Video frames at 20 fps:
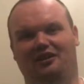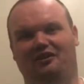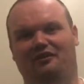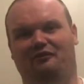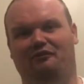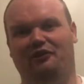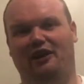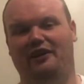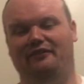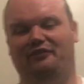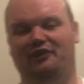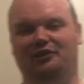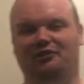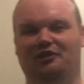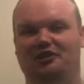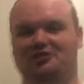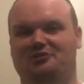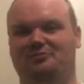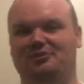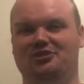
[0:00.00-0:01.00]
Favorite
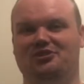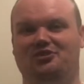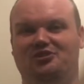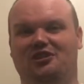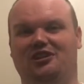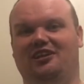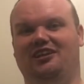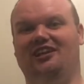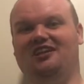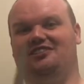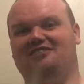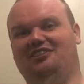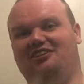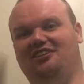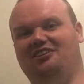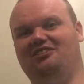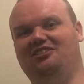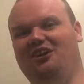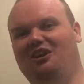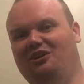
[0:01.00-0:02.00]
Christmas drink as an
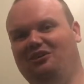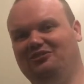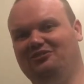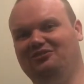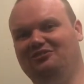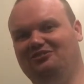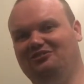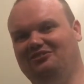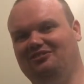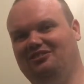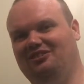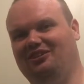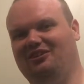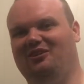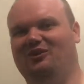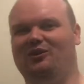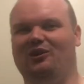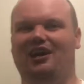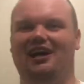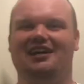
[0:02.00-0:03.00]
adult
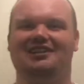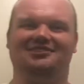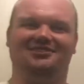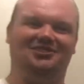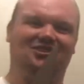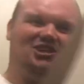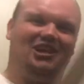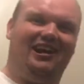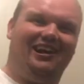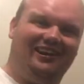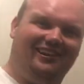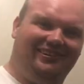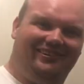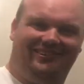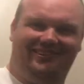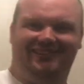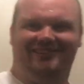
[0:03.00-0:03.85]
or as a child?